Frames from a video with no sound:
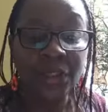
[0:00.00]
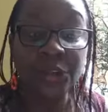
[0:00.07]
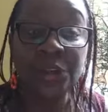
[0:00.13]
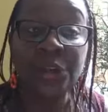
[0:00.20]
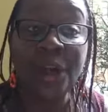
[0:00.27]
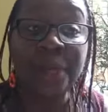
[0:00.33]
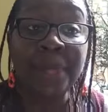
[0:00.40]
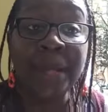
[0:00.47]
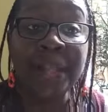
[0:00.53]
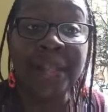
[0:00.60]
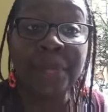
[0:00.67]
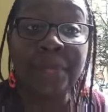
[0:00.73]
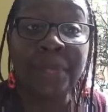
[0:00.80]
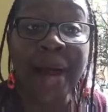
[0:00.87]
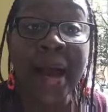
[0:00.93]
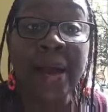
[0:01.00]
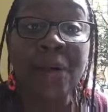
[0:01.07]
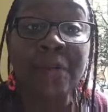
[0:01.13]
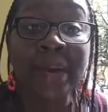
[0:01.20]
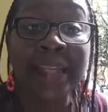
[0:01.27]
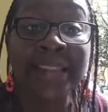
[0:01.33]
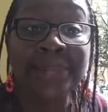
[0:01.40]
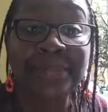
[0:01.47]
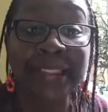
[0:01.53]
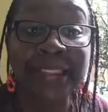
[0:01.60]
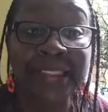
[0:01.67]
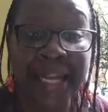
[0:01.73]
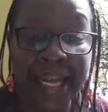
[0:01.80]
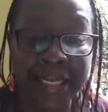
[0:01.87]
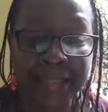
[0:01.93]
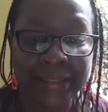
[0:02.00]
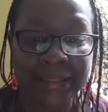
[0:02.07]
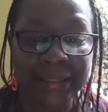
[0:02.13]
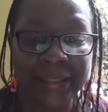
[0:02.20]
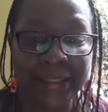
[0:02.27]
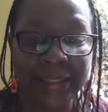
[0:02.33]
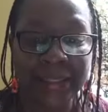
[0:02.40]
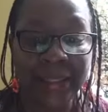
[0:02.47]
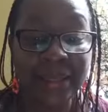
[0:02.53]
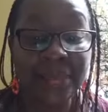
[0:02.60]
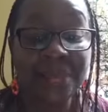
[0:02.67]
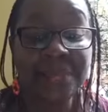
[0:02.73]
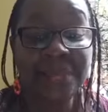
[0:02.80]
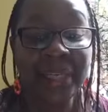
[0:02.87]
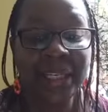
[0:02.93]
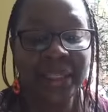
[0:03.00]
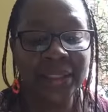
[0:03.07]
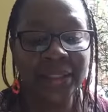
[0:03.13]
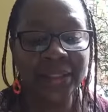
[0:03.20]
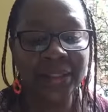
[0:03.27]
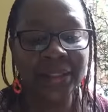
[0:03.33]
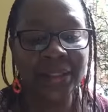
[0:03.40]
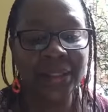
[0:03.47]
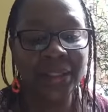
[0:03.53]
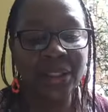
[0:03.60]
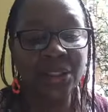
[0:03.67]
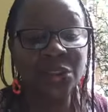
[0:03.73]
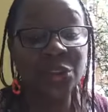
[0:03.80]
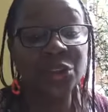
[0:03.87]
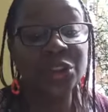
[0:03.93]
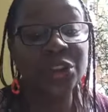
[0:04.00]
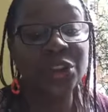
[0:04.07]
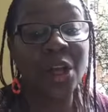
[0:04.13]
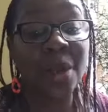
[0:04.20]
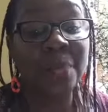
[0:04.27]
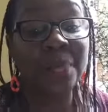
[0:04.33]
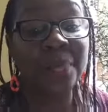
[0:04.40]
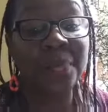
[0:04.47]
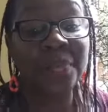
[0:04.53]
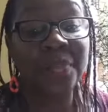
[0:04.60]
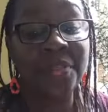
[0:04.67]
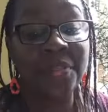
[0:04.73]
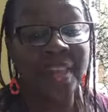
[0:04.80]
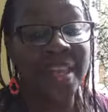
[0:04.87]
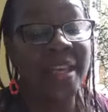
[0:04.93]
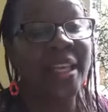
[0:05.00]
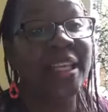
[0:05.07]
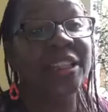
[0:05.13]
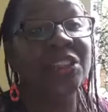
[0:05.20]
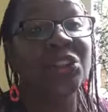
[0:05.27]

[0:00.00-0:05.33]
Dropping the biomass mentality means to stop thinking